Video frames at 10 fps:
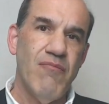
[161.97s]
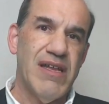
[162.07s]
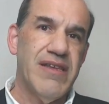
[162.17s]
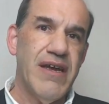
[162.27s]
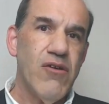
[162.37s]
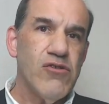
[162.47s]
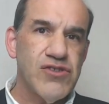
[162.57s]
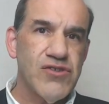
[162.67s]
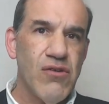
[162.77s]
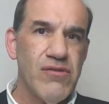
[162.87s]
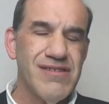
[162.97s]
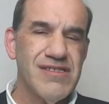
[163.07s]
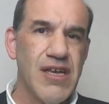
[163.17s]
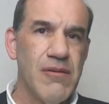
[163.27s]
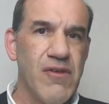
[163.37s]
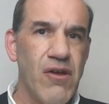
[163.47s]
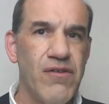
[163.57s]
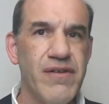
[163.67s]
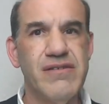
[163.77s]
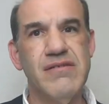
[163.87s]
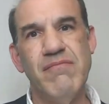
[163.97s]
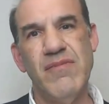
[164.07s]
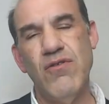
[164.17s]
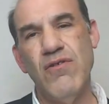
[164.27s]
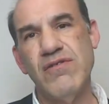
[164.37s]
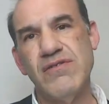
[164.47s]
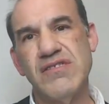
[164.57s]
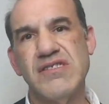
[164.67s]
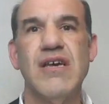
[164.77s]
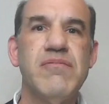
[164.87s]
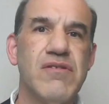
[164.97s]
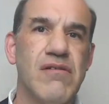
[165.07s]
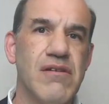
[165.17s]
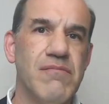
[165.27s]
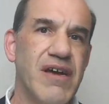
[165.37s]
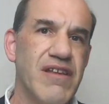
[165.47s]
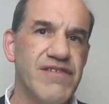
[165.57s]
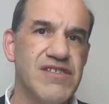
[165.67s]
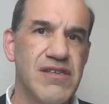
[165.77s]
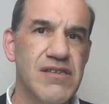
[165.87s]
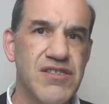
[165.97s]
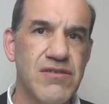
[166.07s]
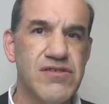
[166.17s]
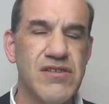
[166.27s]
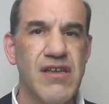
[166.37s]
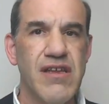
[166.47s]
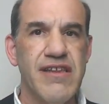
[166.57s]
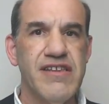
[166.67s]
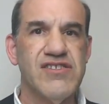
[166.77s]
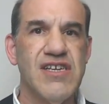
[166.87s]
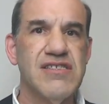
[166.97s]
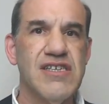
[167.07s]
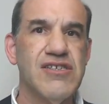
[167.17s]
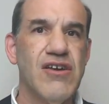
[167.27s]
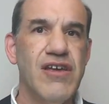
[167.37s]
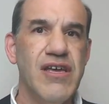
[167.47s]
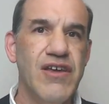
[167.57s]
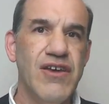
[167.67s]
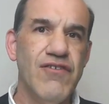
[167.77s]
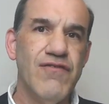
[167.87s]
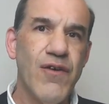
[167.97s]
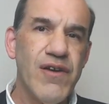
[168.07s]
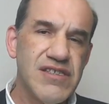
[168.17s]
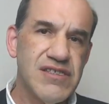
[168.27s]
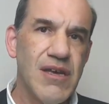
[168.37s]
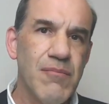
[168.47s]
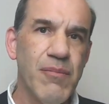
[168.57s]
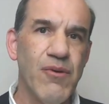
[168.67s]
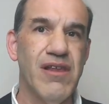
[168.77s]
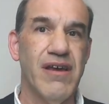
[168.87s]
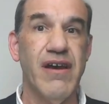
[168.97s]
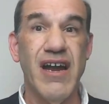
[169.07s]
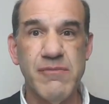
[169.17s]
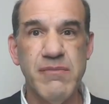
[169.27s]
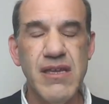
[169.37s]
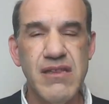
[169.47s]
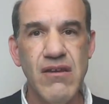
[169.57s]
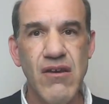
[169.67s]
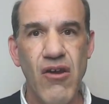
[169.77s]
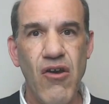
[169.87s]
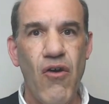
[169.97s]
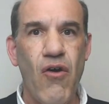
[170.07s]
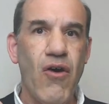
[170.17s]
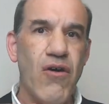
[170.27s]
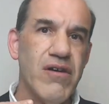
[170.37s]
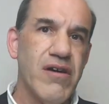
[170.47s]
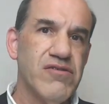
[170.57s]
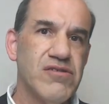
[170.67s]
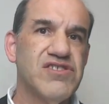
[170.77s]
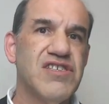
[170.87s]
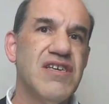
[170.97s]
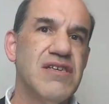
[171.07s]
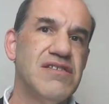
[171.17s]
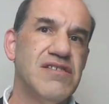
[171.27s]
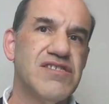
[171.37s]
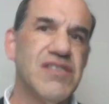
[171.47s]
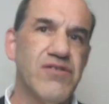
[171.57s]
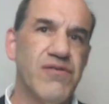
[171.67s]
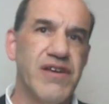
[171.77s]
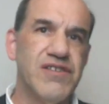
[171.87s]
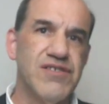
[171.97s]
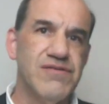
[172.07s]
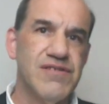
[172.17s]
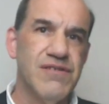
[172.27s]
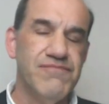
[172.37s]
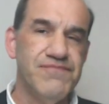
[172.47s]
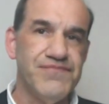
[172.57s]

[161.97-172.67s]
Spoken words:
But there are also some other more subtle manifestations, such as, for example, heartbeat or oxygen saturations.